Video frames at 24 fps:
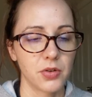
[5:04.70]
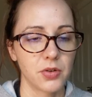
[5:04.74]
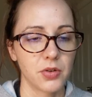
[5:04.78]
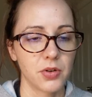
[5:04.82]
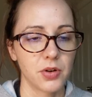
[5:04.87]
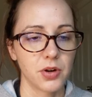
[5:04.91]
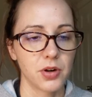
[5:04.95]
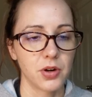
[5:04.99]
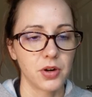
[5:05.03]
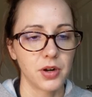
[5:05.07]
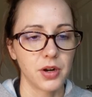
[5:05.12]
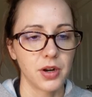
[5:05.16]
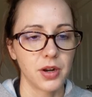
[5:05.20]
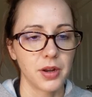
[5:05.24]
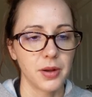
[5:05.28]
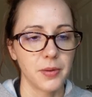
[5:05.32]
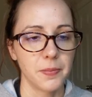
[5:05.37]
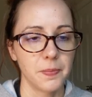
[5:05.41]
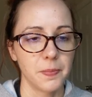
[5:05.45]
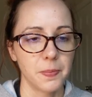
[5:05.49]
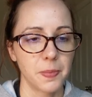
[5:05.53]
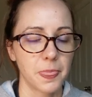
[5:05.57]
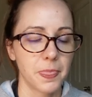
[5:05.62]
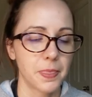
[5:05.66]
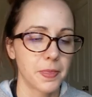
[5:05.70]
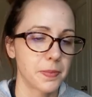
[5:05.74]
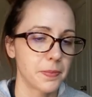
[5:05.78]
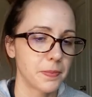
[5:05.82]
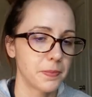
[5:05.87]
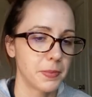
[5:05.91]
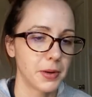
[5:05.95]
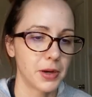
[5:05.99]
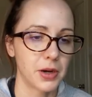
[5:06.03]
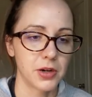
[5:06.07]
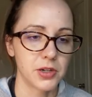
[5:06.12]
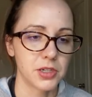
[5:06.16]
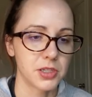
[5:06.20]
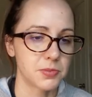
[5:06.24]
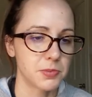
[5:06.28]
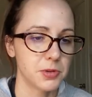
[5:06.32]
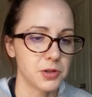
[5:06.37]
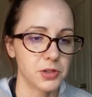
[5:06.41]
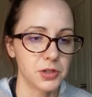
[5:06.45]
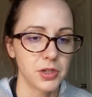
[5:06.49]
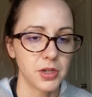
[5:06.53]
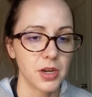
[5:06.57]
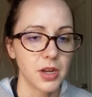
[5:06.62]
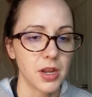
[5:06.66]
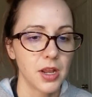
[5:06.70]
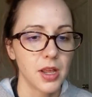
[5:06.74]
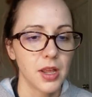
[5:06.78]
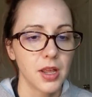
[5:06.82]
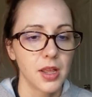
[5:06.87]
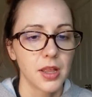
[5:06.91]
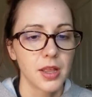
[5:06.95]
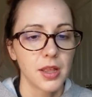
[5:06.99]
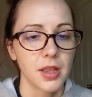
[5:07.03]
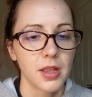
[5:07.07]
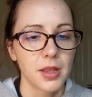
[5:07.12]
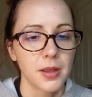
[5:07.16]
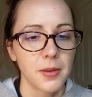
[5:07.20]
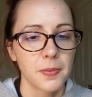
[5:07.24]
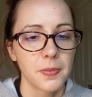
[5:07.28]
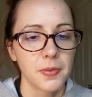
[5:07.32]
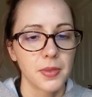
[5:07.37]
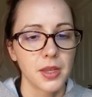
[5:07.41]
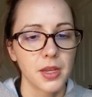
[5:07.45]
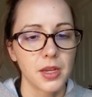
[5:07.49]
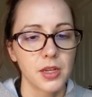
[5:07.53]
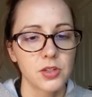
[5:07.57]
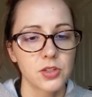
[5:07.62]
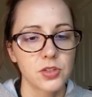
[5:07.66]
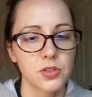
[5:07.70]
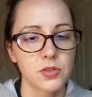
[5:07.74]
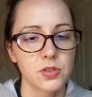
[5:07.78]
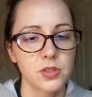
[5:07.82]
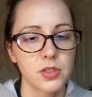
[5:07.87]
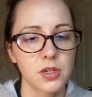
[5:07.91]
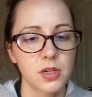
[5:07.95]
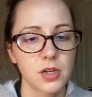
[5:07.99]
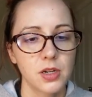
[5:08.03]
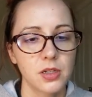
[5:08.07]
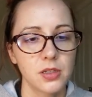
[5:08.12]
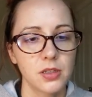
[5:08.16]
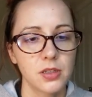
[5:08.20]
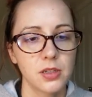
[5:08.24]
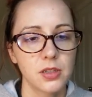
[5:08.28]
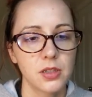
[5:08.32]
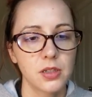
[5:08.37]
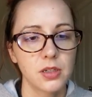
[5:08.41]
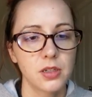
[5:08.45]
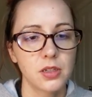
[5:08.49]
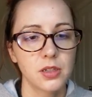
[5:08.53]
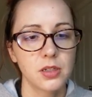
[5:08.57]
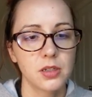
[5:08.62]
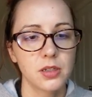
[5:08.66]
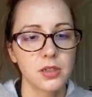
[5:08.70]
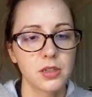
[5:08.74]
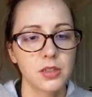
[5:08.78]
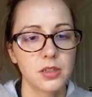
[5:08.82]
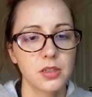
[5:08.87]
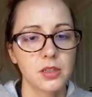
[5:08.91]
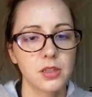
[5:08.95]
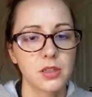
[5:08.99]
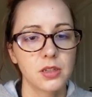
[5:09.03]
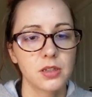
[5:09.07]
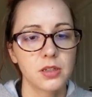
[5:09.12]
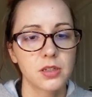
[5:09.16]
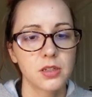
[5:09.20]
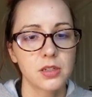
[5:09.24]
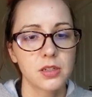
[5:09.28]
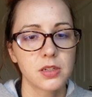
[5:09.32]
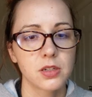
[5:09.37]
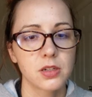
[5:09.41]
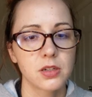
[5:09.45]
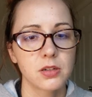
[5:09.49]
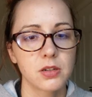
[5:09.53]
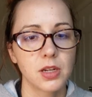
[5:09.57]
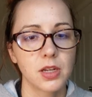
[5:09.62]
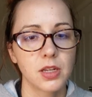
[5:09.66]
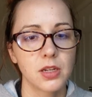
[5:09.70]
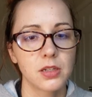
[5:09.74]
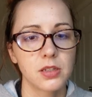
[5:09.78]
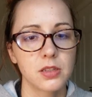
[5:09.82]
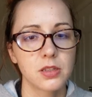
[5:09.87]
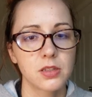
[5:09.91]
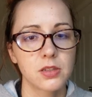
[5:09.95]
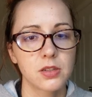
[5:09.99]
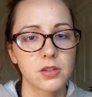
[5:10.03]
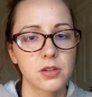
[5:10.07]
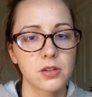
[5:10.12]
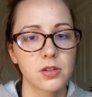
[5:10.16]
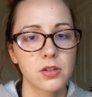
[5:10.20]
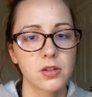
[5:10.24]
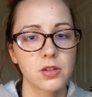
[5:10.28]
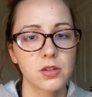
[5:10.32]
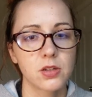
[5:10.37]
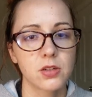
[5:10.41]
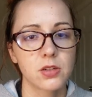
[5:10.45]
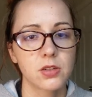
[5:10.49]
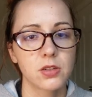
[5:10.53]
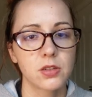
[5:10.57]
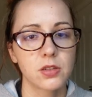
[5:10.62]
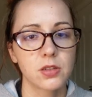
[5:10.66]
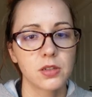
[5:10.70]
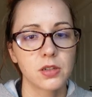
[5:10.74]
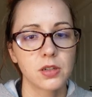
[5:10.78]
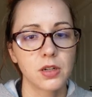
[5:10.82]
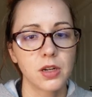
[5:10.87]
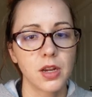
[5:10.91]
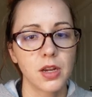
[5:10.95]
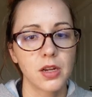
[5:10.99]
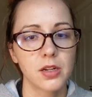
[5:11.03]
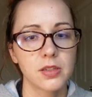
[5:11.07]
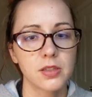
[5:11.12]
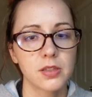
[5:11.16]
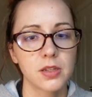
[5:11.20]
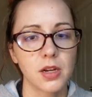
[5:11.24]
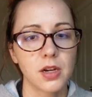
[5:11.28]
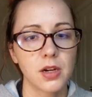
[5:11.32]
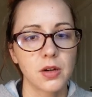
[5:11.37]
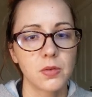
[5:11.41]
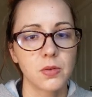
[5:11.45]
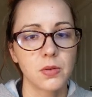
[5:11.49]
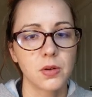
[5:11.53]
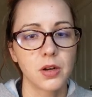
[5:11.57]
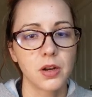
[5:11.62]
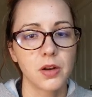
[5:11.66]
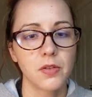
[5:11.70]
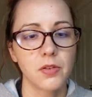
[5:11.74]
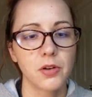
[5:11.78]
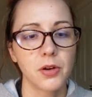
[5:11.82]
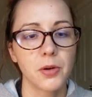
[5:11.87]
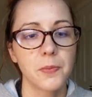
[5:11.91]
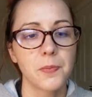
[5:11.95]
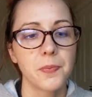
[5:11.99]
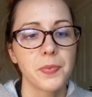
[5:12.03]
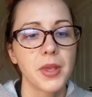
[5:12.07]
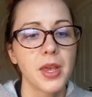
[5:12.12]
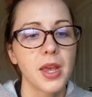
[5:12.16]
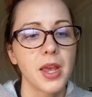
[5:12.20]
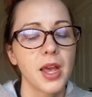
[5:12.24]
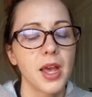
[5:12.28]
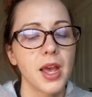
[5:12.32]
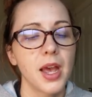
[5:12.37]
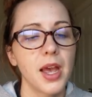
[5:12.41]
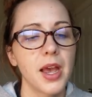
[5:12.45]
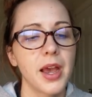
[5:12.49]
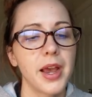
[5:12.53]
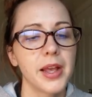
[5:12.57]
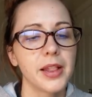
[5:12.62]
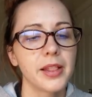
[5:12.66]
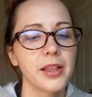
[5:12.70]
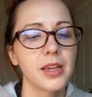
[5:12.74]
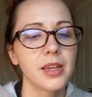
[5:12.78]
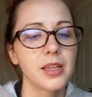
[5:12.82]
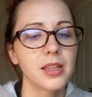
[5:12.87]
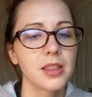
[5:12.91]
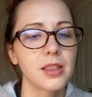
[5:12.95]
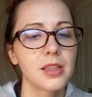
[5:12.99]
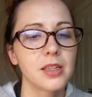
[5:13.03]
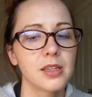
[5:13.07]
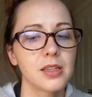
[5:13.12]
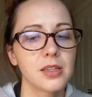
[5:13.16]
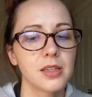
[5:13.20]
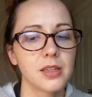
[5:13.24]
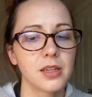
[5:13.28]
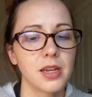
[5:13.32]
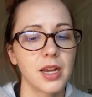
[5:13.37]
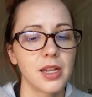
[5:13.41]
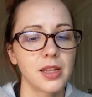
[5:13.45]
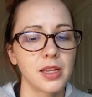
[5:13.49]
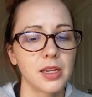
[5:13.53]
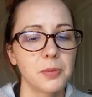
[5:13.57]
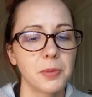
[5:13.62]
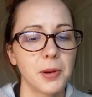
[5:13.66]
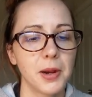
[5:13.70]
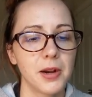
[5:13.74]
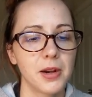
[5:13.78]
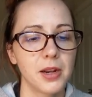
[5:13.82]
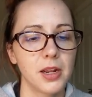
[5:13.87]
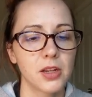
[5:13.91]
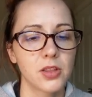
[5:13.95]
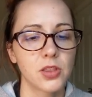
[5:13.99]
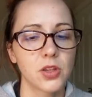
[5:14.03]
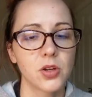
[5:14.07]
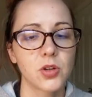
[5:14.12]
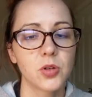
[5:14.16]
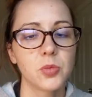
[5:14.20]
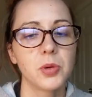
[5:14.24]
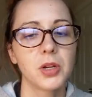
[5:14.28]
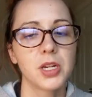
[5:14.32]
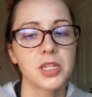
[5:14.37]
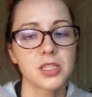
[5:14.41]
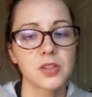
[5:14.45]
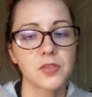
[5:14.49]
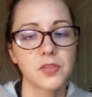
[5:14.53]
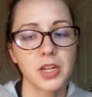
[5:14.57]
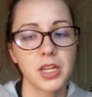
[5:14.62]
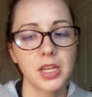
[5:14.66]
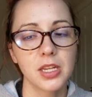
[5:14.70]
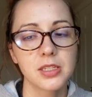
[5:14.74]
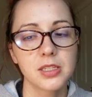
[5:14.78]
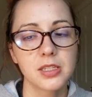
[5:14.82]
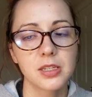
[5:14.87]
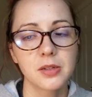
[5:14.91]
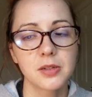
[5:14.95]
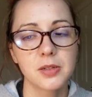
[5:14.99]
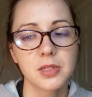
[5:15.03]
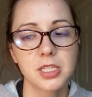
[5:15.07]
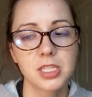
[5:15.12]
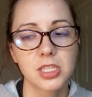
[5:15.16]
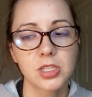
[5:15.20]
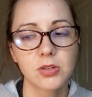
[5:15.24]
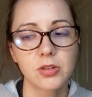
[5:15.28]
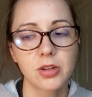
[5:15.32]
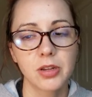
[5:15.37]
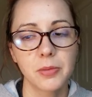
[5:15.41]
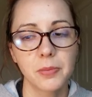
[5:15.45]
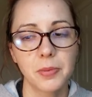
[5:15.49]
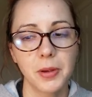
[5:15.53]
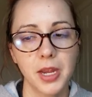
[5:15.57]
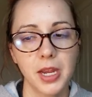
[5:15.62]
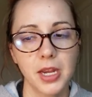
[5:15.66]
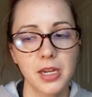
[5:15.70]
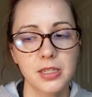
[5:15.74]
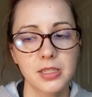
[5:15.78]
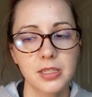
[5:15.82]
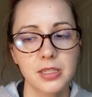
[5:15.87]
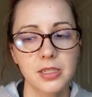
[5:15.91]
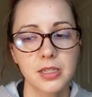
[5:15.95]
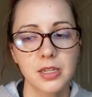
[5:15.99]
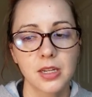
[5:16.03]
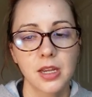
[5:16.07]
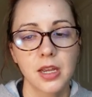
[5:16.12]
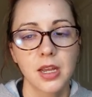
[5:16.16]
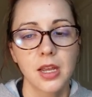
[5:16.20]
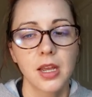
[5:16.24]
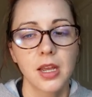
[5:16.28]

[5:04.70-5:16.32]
or bigger or smaller. They can choose the color, and then they're just gonna go ahead and circle or X out, whatever. I like Pear Deck though, because if it is in student paced,